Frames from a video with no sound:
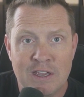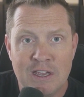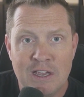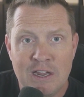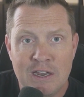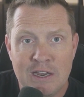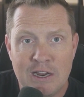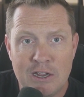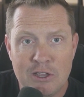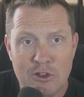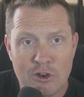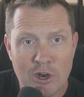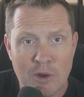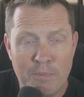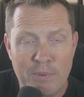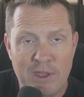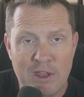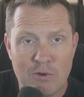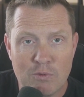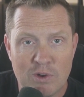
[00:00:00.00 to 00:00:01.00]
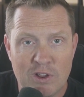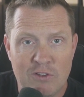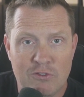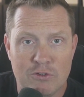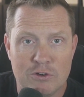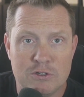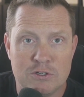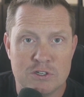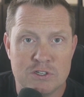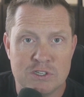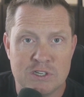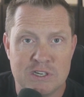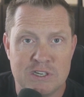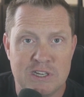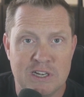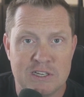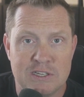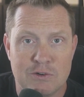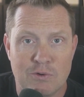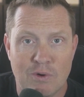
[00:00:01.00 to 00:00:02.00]
Now, European researchers
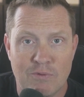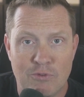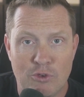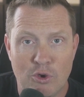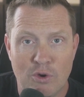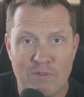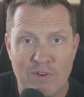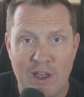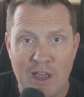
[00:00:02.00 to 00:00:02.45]
conducted a review of one